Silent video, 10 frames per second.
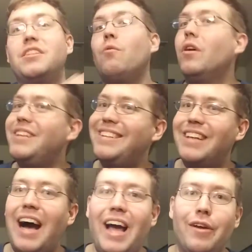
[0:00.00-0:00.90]
They wanted the
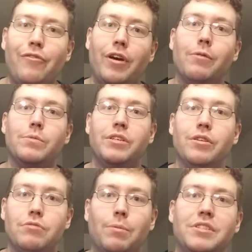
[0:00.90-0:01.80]
entire Fire Emblem
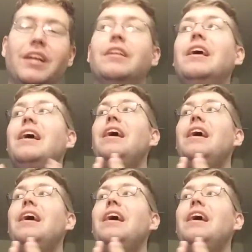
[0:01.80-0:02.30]
series represented.